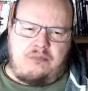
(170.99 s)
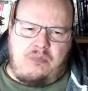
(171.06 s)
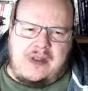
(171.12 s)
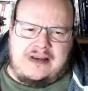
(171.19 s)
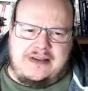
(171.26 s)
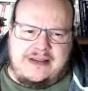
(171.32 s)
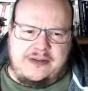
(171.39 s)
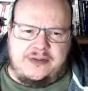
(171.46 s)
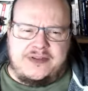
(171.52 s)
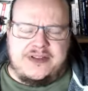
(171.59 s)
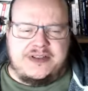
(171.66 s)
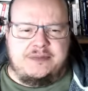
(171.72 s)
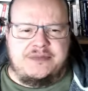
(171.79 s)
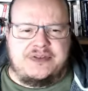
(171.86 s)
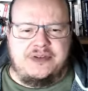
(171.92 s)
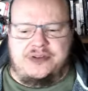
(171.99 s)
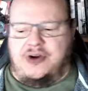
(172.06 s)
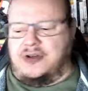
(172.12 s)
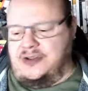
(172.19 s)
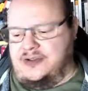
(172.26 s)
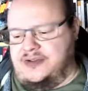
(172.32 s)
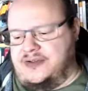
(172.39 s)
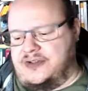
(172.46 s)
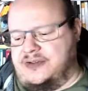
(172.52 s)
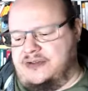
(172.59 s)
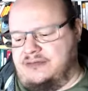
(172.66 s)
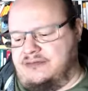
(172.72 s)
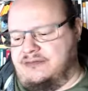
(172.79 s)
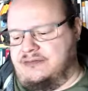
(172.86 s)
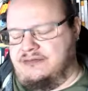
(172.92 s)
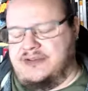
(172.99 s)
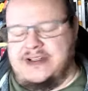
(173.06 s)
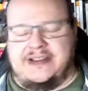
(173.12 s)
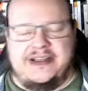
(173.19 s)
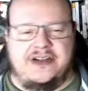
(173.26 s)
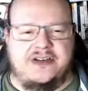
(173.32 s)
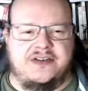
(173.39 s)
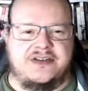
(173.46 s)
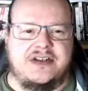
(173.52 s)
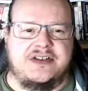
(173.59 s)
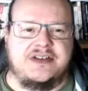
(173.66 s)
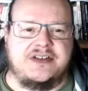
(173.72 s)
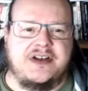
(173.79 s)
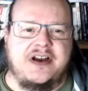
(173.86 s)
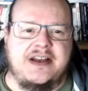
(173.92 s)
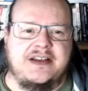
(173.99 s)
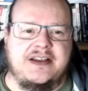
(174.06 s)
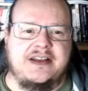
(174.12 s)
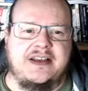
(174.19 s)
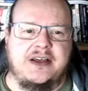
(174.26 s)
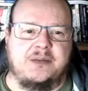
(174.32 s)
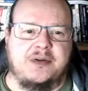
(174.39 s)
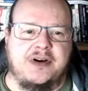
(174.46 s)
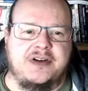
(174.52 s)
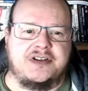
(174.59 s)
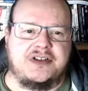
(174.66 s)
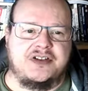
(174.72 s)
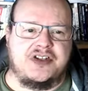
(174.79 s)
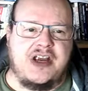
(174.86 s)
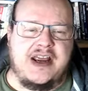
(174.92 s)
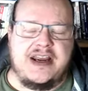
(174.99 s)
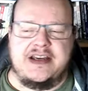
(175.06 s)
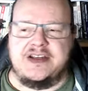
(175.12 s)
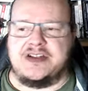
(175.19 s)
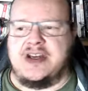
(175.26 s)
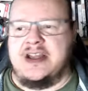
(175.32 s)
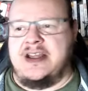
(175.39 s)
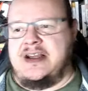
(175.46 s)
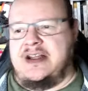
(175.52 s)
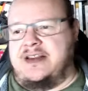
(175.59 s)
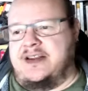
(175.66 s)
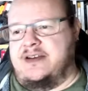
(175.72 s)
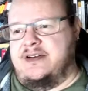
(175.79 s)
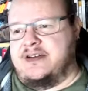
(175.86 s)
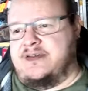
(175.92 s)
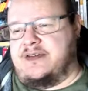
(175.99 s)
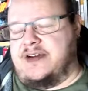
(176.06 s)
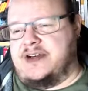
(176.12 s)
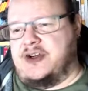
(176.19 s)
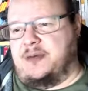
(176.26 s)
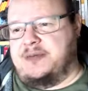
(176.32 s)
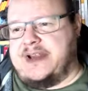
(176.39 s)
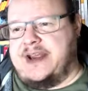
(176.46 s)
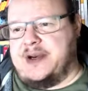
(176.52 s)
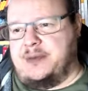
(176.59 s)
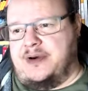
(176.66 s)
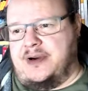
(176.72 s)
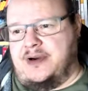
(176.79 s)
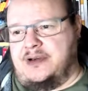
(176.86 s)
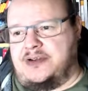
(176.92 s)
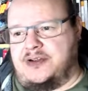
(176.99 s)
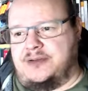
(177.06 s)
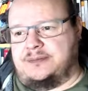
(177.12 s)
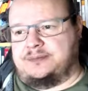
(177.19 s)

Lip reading: legal systems do not really use a design thinking approach to change. They use a very top-down approach,